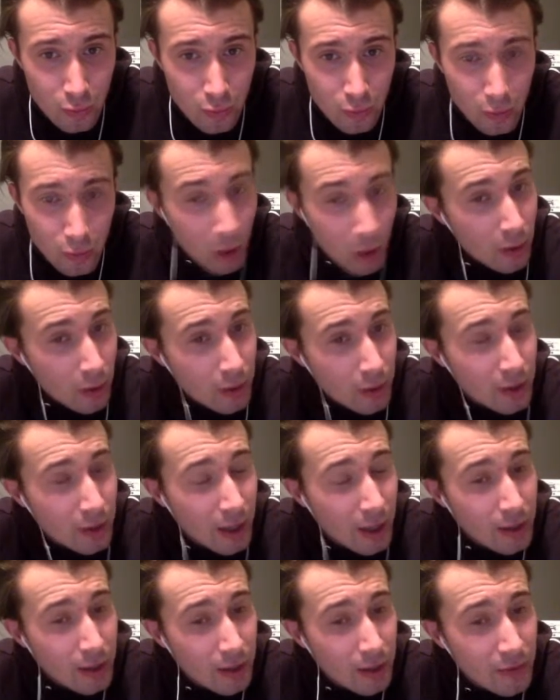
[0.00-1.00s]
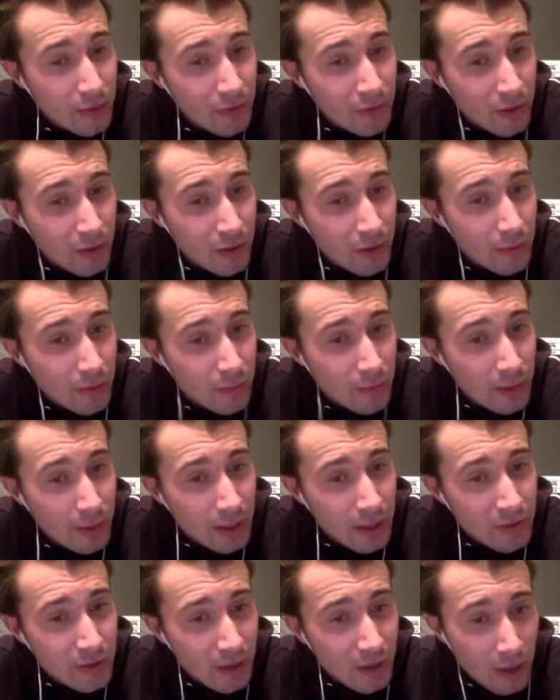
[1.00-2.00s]
Oh, okay, no, sorry, we
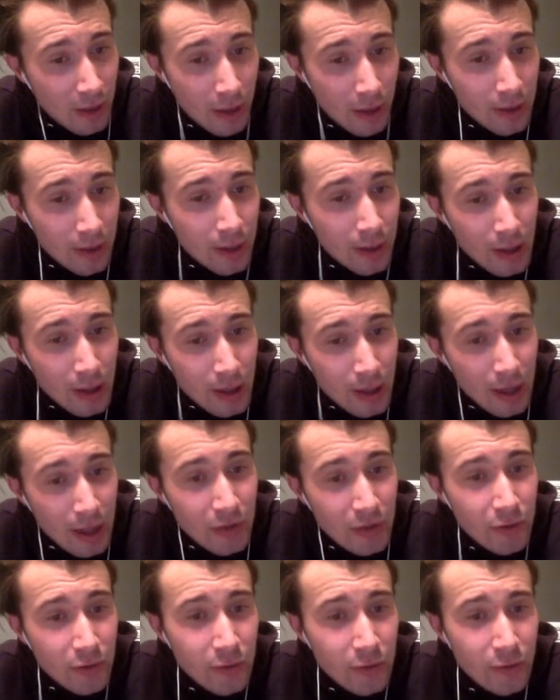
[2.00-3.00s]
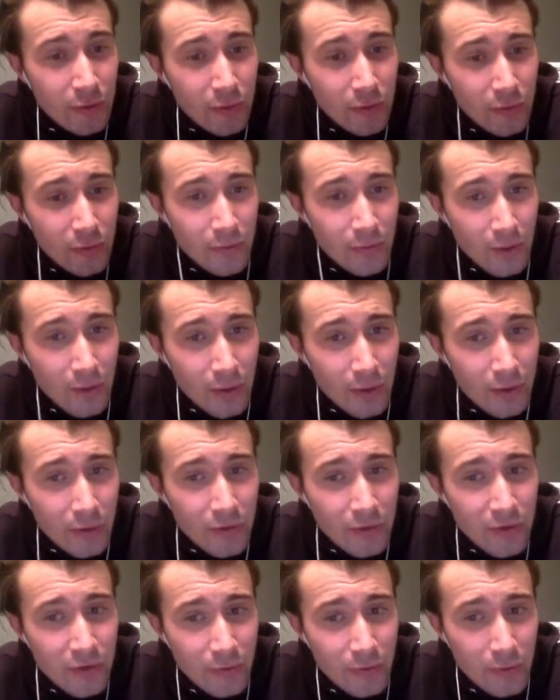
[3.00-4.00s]
are tied. And 2
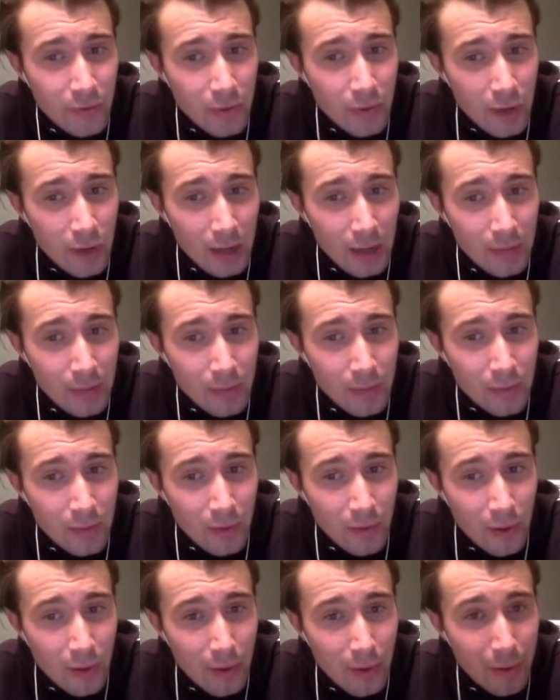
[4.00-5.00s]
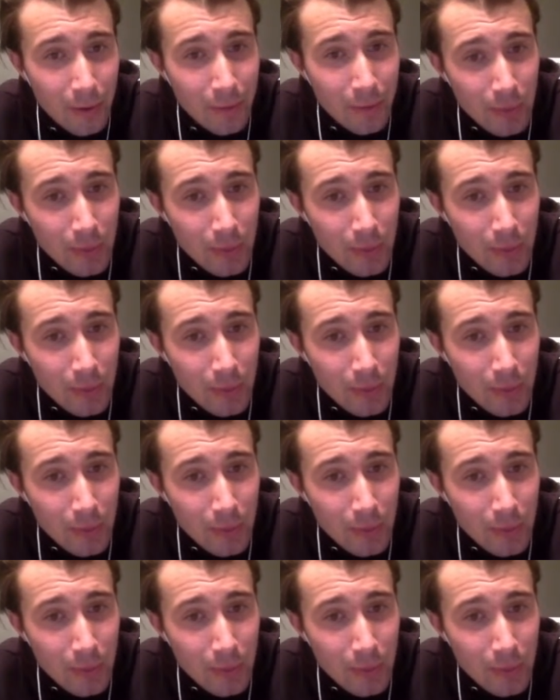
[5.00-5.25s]
votes for Unpro.